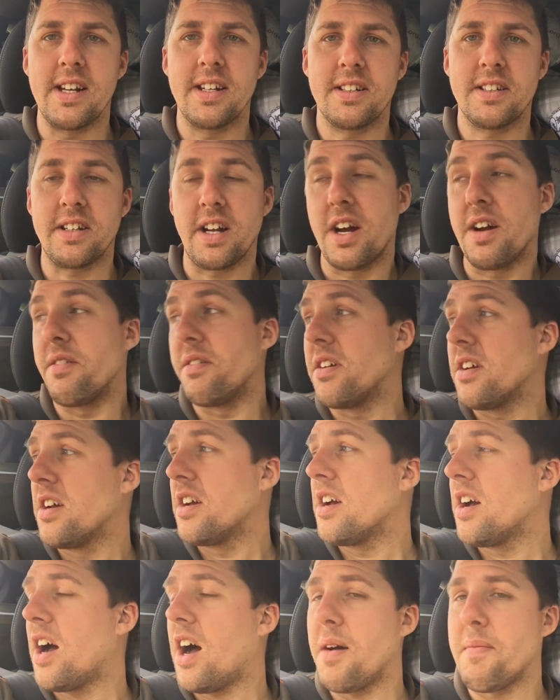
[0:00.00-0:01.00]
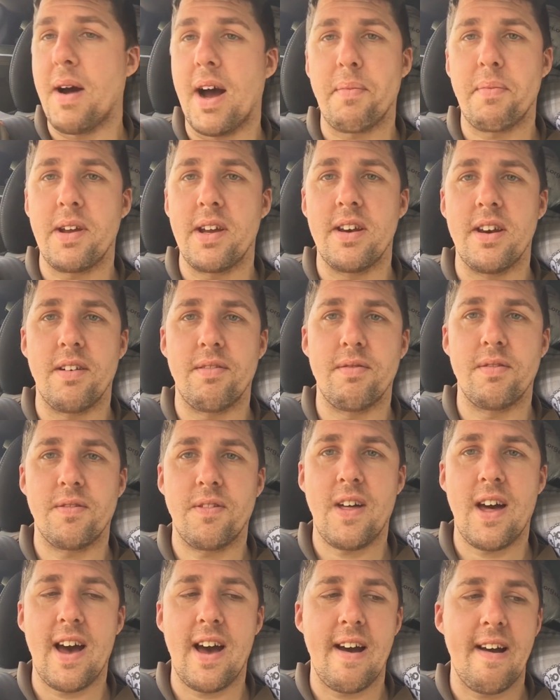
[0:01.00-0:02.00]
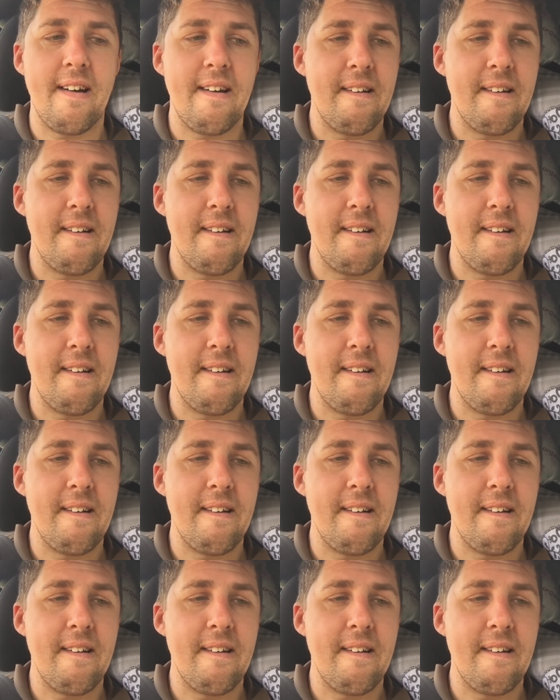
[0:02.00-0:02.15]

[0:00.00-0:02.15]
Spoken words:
So I'm happy enough with that.